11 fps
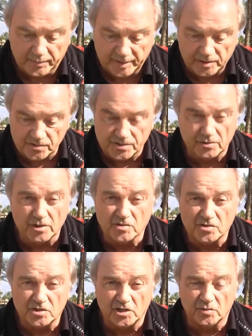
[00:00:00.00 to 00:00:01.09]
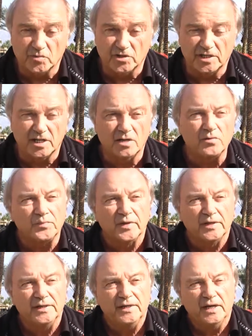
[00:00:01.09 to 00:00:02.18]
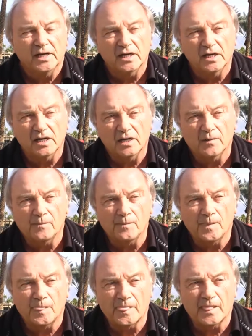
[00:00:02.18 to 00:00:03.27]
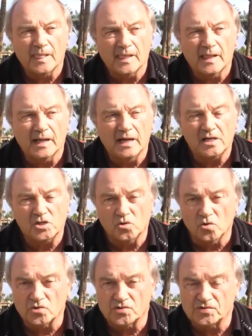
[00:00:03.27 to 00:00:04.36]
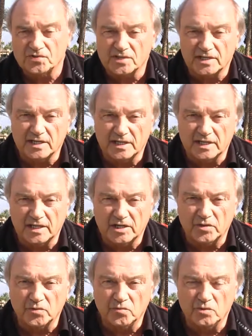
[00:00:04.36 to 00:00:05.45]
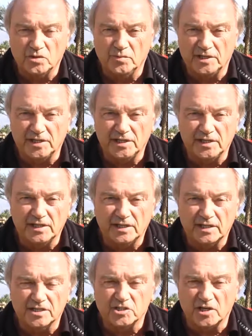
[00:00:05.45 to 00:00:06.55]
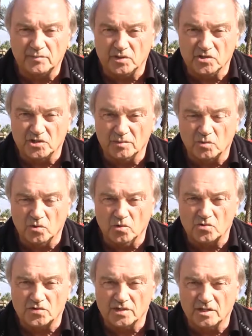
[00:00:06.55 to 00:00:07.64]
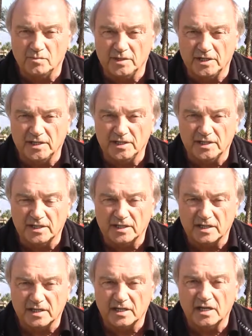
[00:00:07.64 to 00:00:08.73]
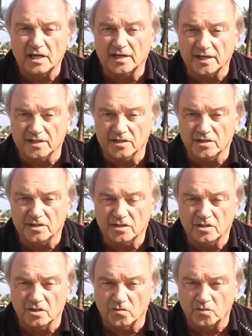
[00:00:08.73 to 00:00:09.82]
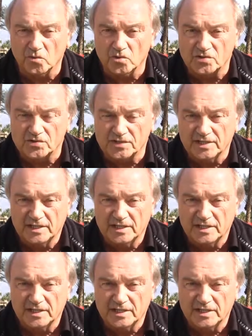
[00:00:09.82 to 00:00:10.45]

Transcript: He also owns Turnberry now. Our course will be a championship course. It'll be a high-end golf course.